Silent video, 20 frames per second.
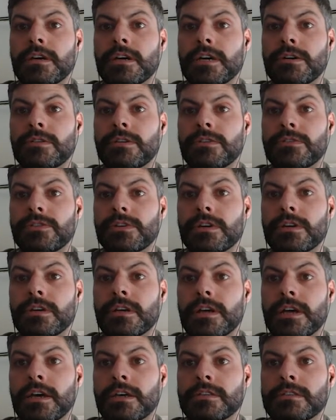However,
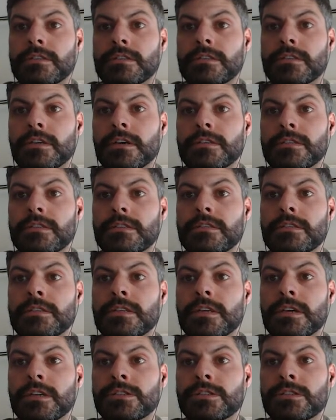as discussed in
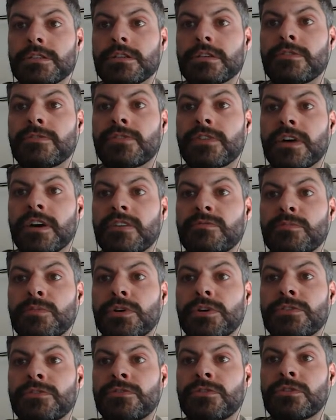section
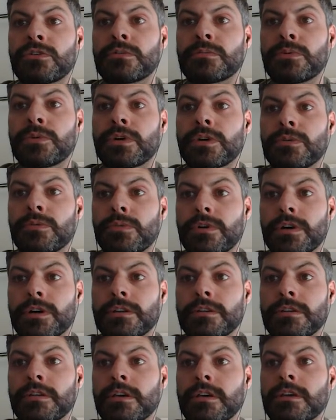
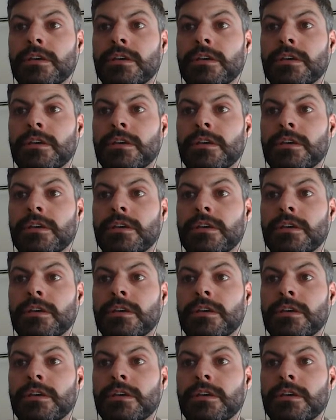5.4.1,